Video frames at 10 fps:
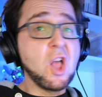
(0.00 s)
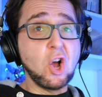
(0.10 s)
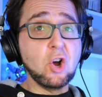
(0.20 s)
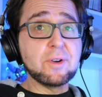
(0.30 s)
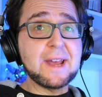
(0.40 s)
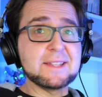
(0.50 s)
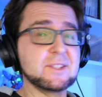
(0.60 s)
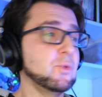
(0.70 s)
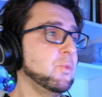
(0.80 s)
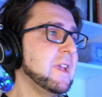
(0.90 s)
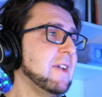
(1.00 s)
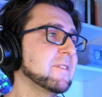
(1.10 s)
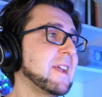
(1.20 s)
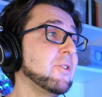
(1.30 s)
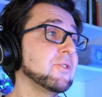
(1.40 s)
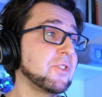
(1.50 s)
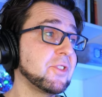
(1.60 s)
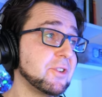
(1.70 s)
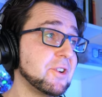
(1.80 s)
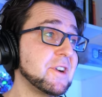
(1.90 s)
All right, so we have now
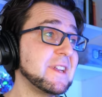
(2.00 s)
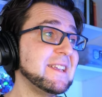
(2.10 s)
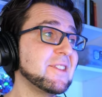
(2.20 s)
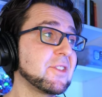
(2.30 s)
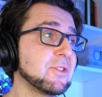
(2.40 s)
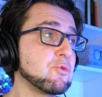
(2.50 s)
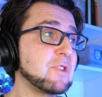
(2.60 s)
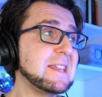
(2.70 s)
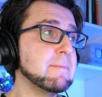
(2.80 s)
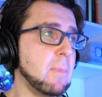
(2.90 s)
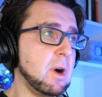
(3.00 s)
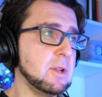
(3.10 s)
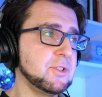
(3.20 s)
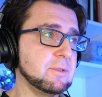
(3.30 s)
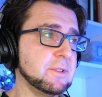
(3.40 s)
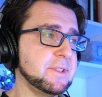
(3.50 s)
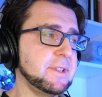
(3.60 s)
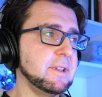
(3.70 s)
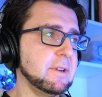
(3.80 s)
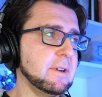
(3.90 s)
33 modules
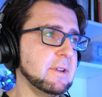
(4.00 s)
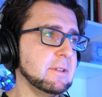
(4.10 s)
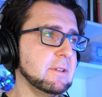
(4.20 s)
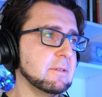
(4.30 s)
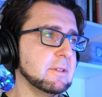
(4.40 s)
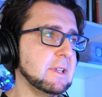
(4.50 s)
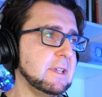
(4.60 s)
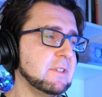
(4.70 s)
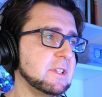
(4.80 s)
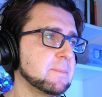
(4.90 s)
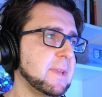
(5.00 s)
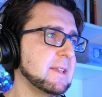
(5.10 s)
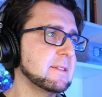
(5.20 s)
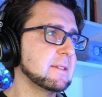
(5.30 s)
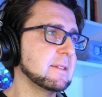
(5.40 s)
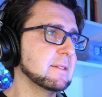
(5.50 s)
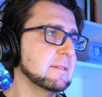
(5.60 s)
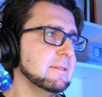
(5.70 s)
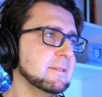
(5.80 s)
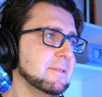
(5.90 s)
here, and you know, they're evenly spaced, and
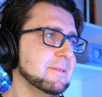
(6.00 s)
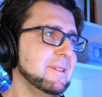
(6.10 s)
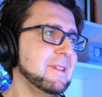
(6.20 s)
it's uh,